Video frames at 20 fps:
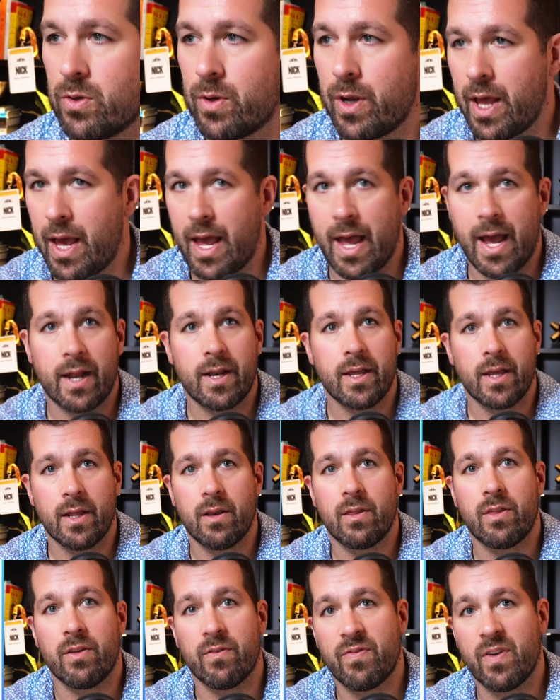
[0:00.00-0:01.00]
going to add
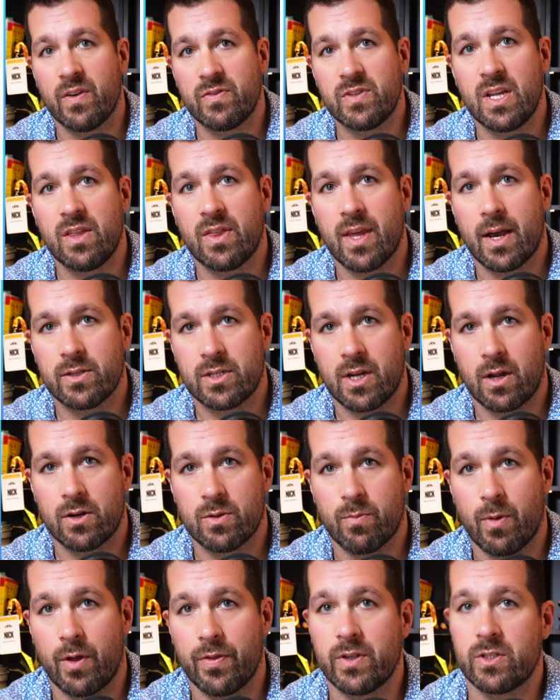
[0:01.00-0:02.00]
in the $15,000 a
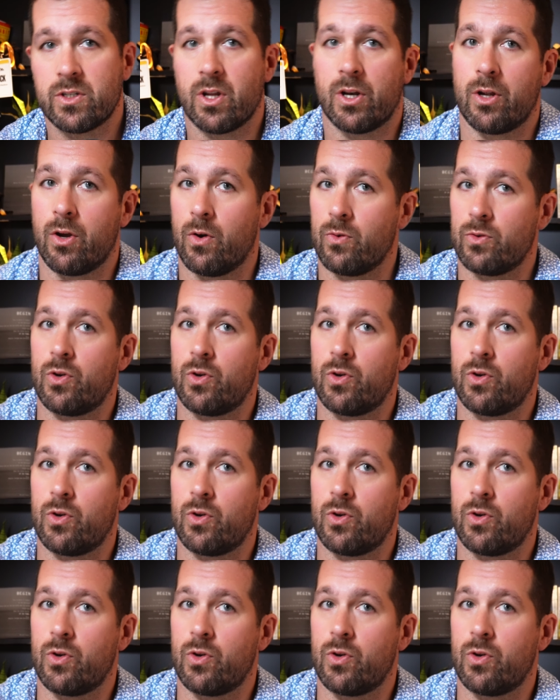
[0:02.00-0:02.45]
month is going to go